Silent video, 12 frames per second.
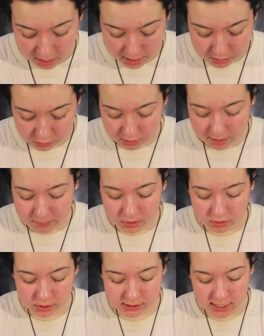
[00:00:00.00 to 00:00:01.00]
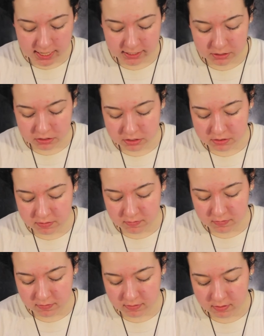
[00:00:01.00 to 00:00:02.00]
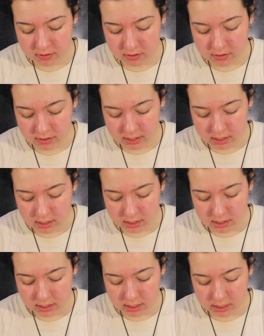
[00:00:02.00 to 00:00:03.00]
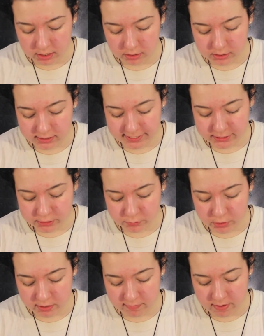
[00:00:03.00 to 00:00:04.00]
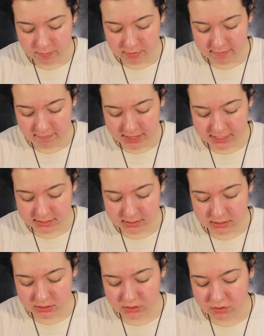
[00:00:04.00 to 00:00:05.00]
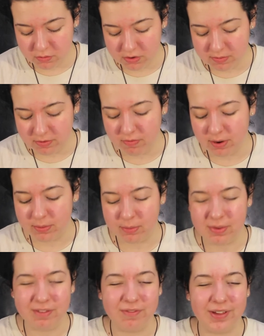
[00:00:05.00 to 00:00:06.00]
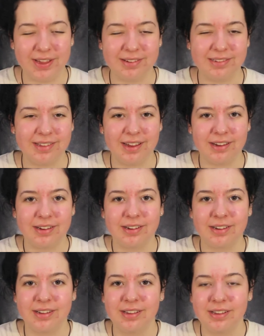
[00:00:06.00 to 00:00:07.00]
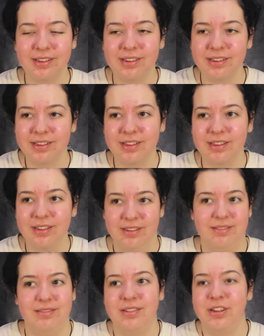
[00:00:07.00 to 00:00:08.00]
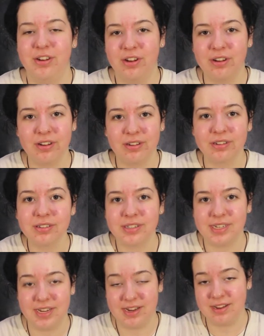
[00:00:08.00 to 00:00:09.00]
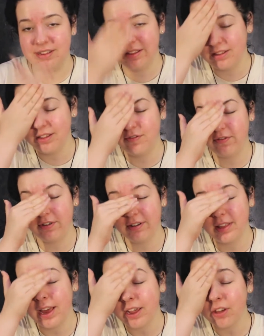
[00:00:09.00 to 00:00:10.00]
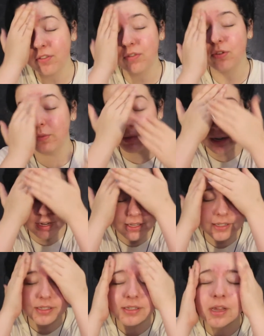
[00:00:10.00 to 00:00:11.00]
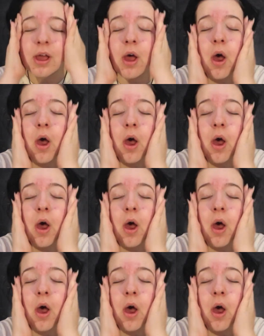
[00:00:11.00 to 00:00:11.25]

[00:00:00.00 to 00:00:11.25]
I do that because I get a lot of irritation when I rub my face, and I just don't want to be rubbing my face like, you know, for like a few minutes.